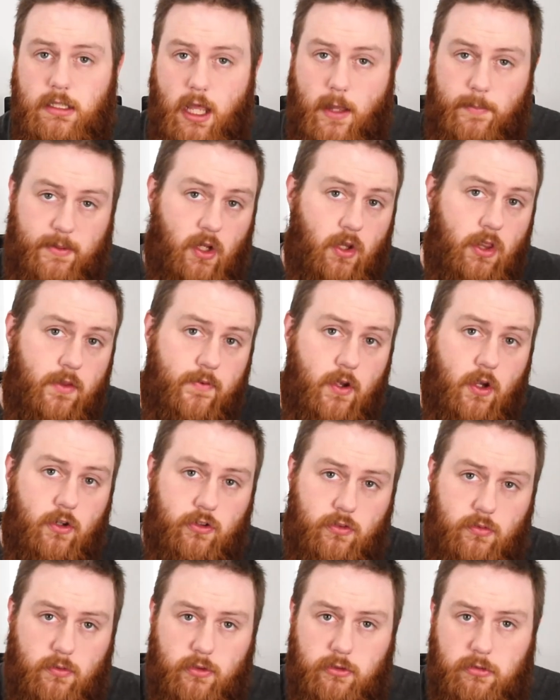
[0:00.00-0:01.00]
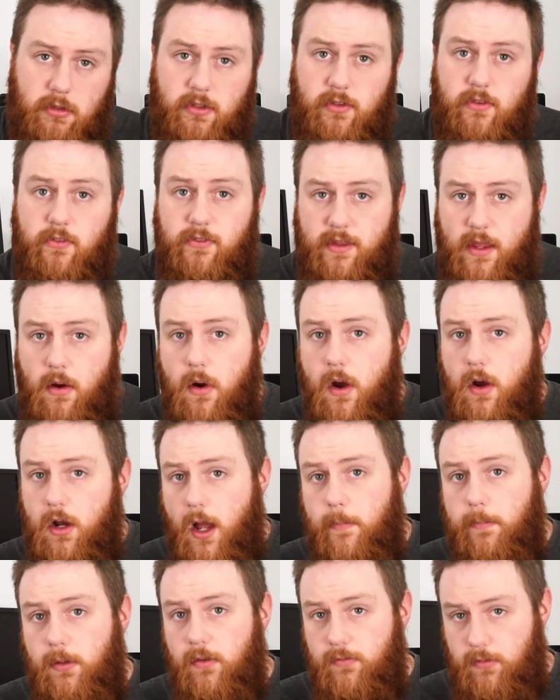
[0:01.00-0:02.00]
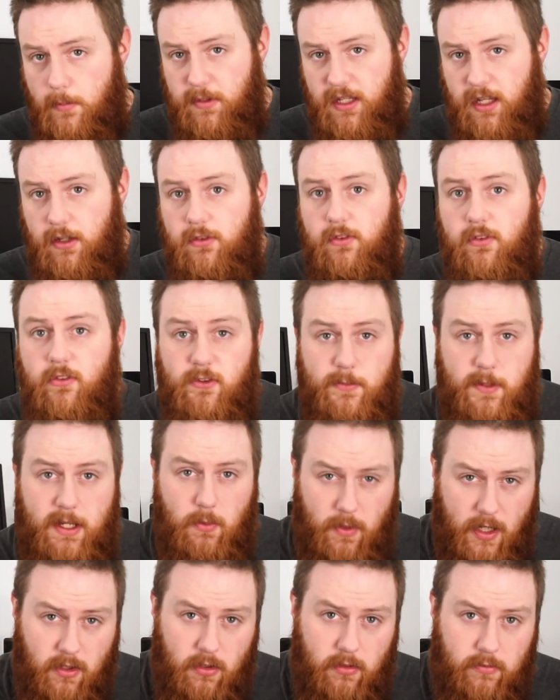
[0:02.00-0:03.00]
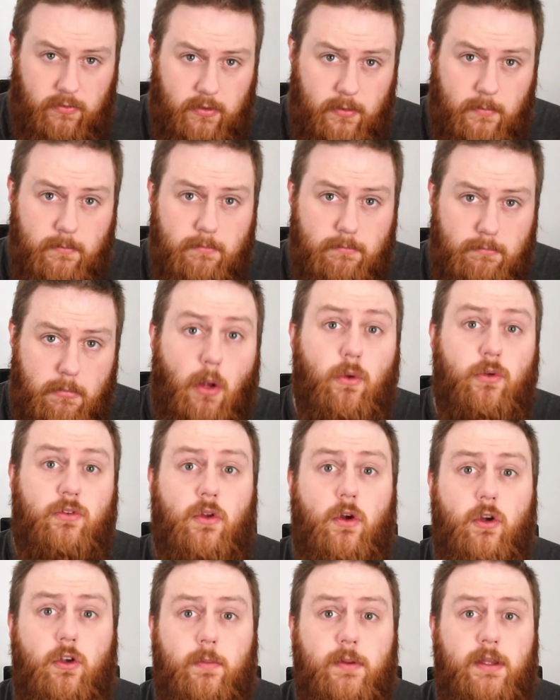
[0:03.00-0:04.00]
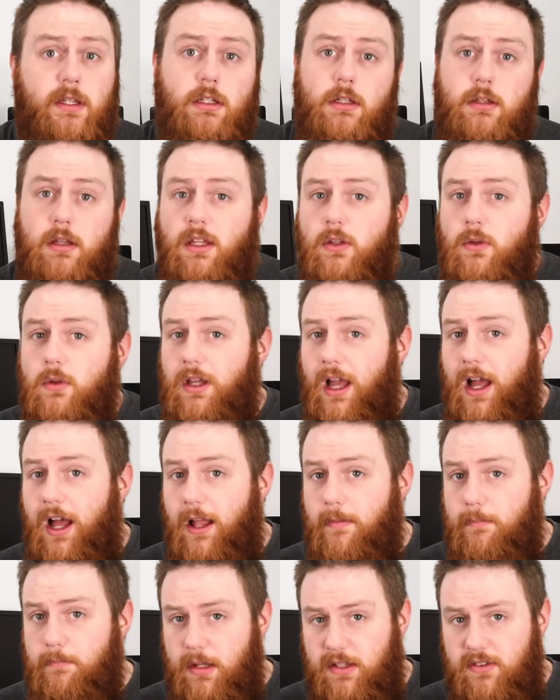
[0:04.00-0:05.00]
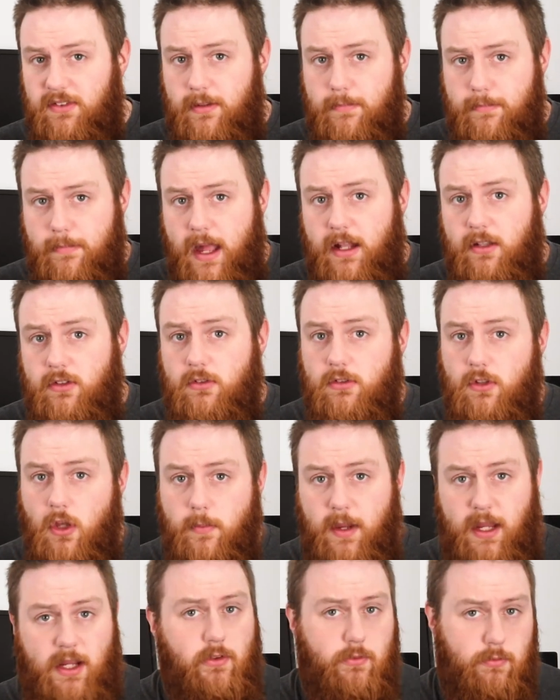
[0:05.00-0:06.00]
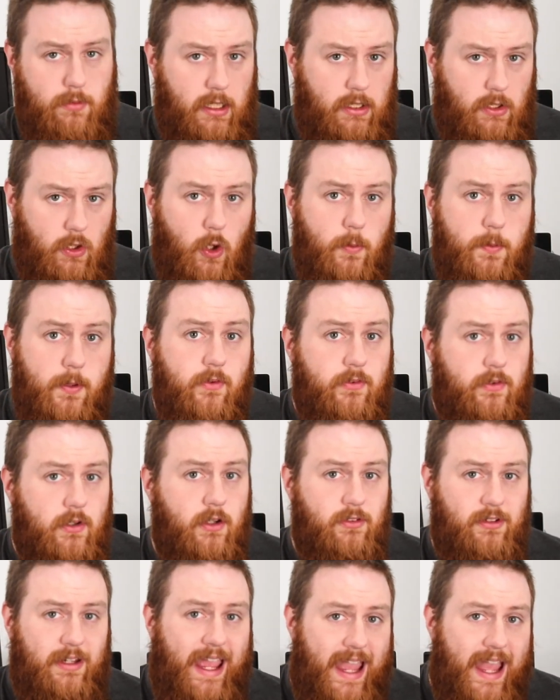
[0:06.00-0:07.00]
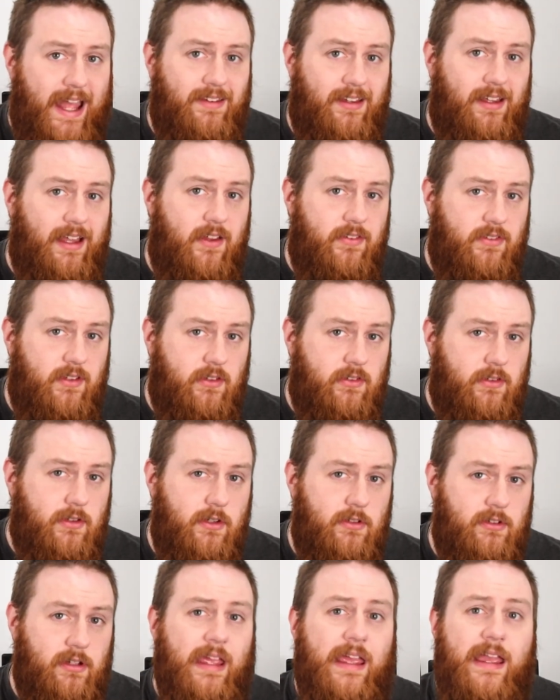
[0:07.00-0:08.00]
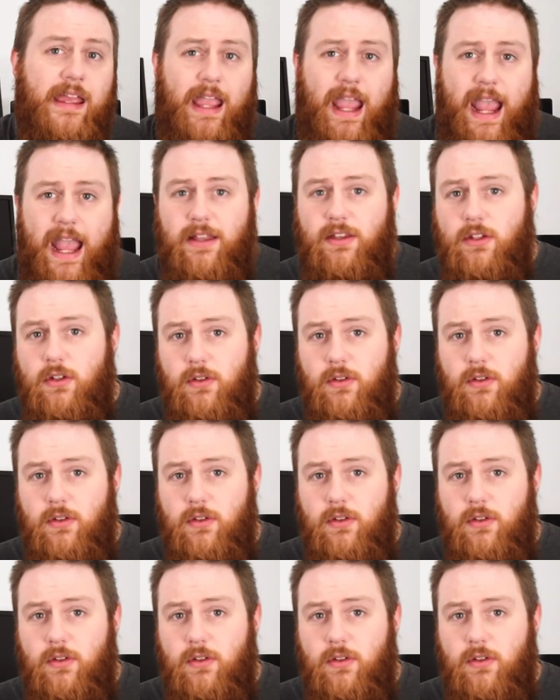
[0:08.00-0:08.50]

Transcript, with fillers: Now beyond the version restrictions, there are a couple of limitations to be aware of. Most notably, that you can't mix and match domains running OpenSearch and Elasticsearch, and